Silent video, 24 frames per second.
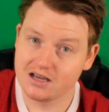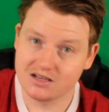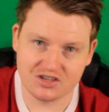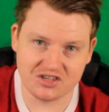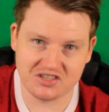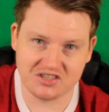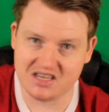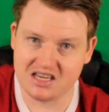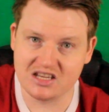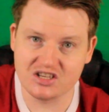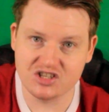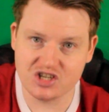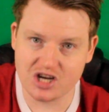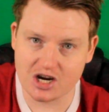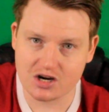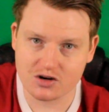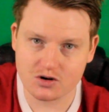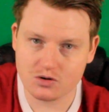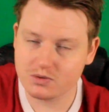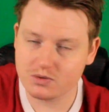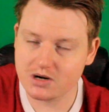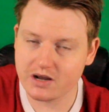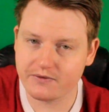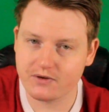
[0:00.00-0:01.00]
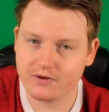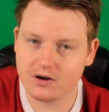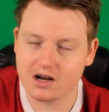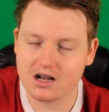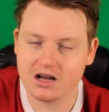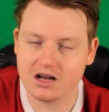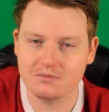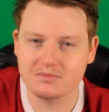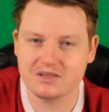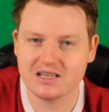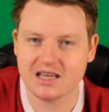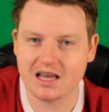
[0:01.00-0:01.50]
just in general, whenever it
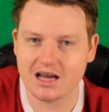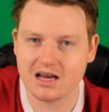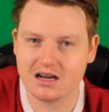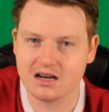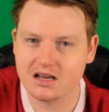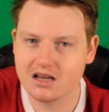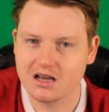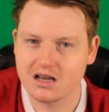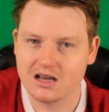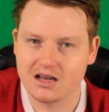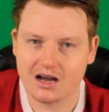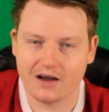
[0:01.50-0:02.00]
comes out,